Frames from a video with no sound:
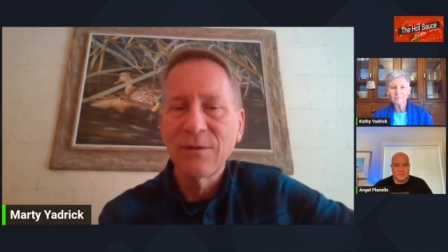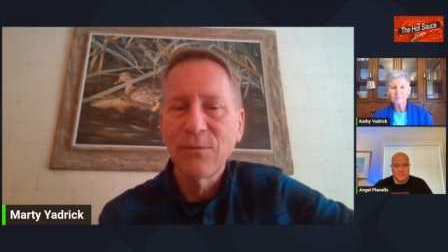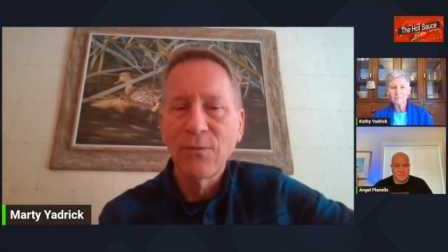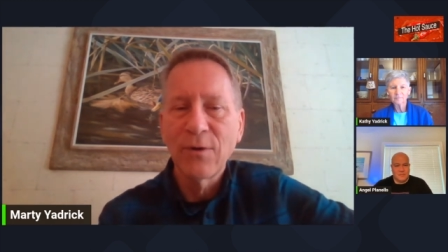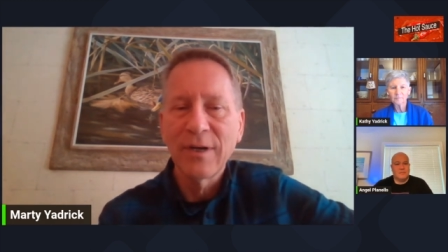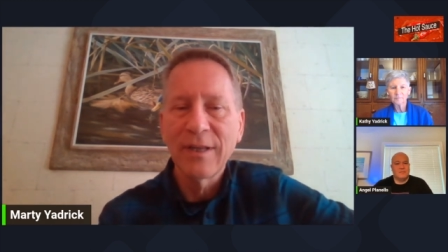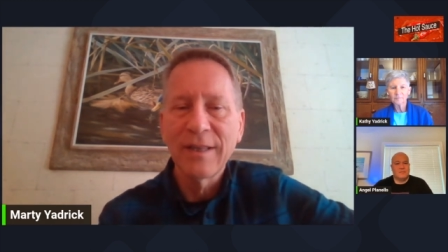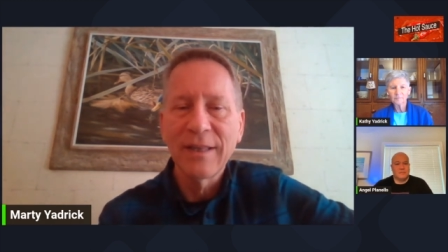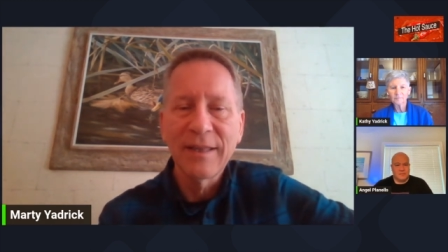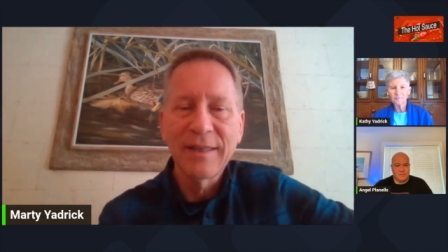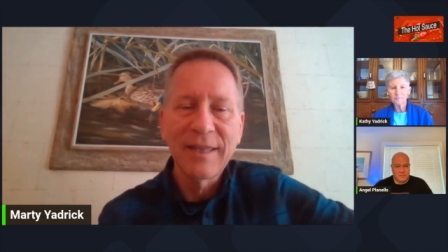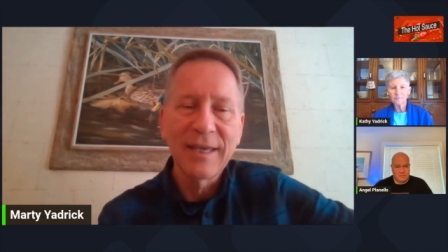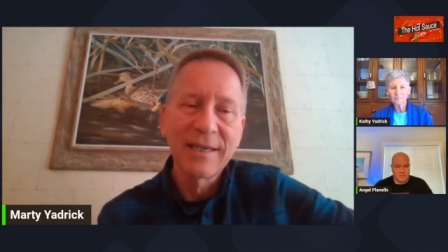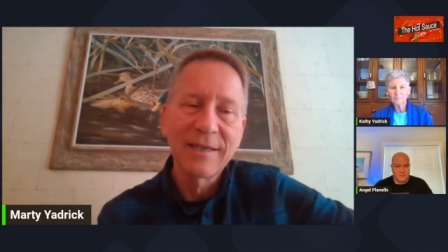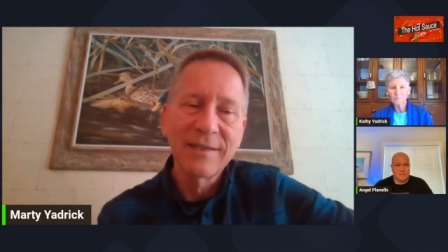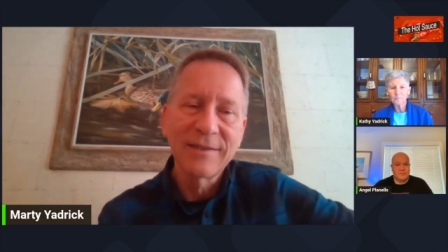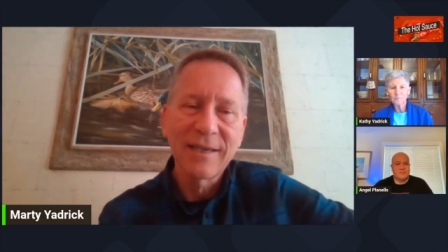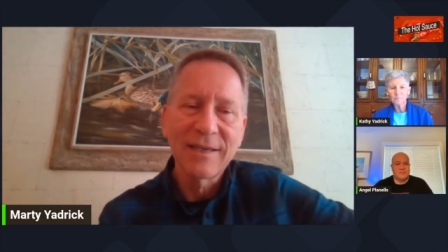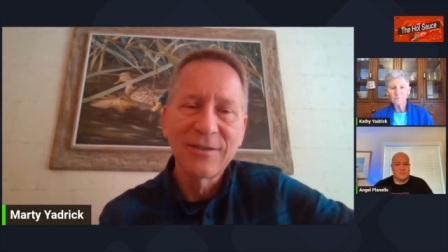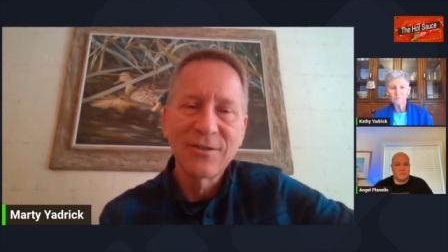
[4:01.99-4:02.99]
And one of the
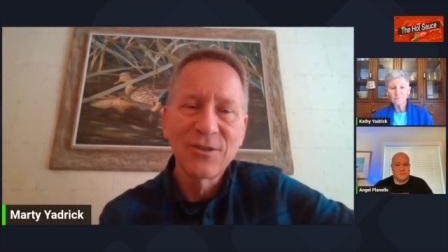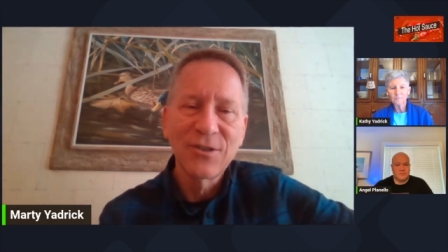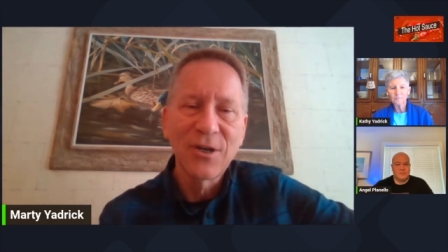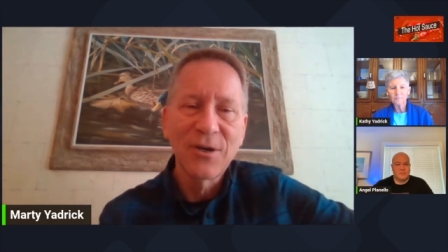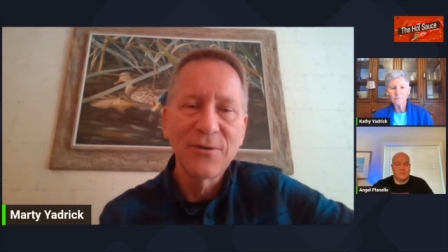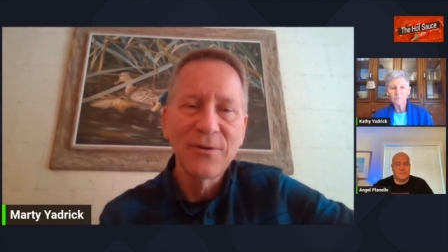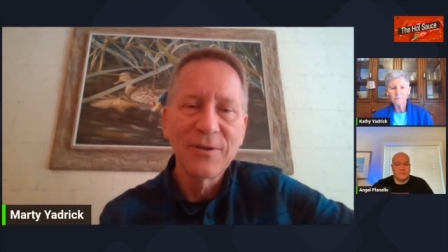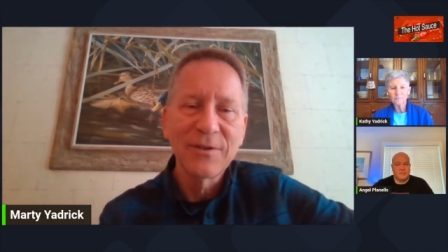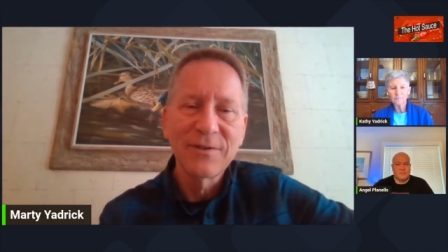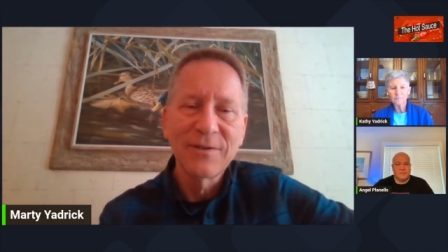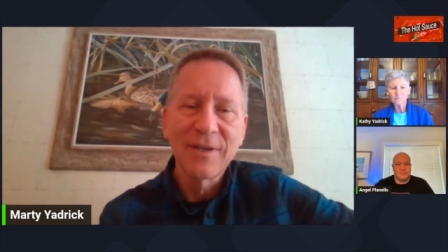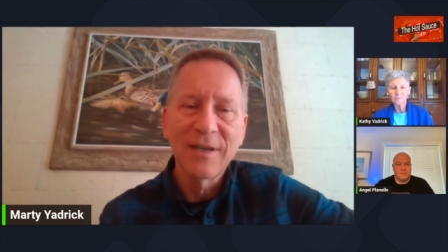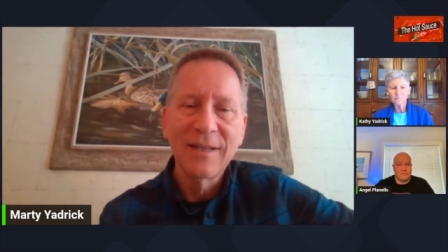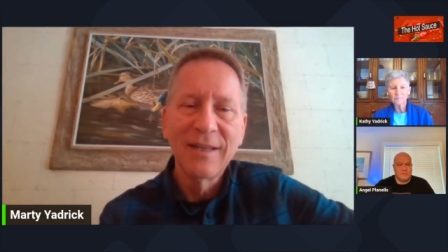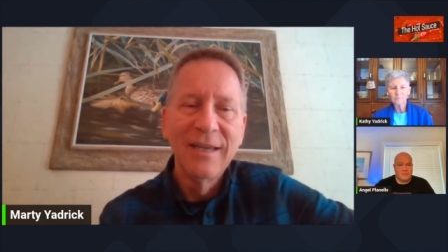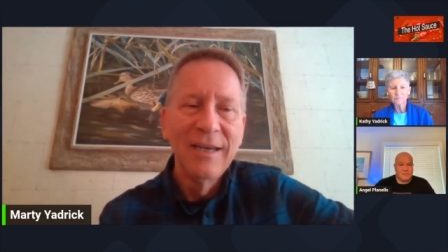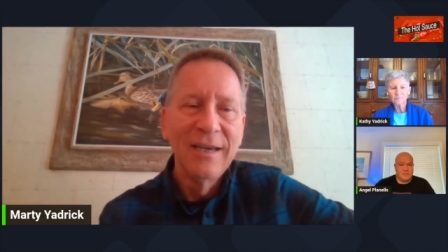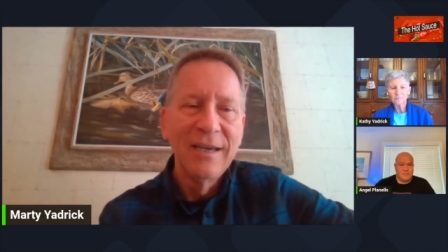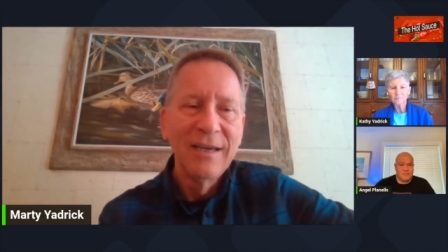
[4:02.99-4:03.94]
things I show is that